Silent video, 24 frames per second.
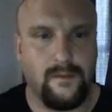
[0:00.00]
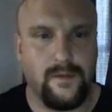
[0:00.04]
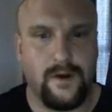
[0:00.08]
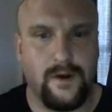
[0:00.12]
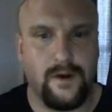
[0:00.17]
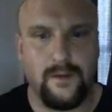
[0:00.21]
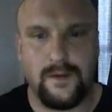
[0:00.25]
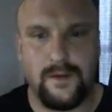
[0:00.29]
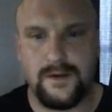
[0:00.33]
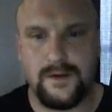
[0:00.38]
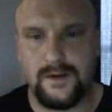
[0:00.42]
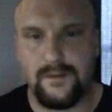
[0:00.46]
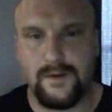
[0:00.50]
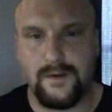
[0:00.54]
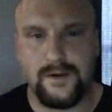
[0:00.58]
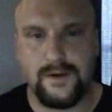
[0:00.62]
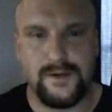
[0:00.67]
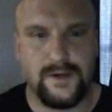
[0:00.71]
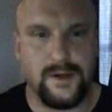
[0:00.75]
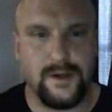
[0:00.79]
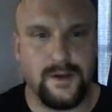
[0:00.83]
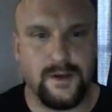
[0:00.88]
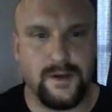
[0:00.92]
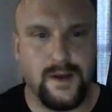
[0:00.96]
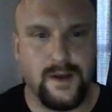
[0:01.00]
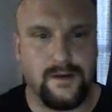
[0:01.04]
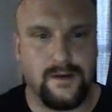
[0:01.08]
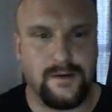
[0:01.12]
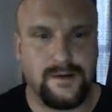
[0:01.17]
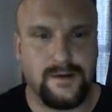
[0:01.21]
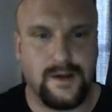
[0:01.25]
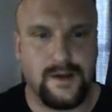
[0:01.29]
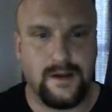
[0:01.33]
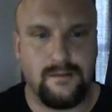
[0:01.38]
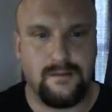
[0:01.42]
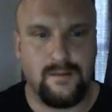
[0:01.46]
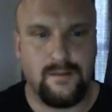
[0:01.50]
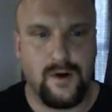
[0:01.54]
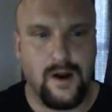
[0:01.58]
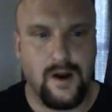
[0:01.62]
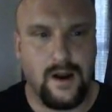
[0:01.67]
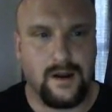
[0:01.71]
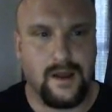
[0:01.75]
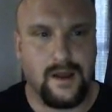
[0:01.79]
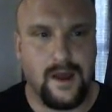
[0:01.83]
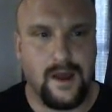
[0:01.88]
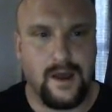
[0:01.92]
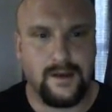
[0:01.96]
Pretty much, I'm going to show you how to send a
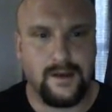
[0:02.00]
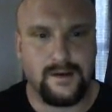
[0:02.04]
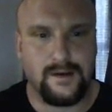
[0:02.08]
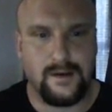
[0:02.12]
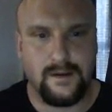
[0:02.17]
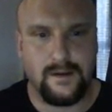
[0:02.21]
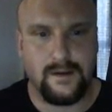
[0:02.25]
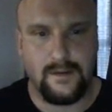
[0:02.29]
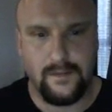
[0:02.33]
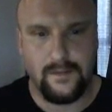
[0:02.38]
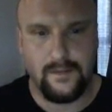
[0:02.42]
broadcast.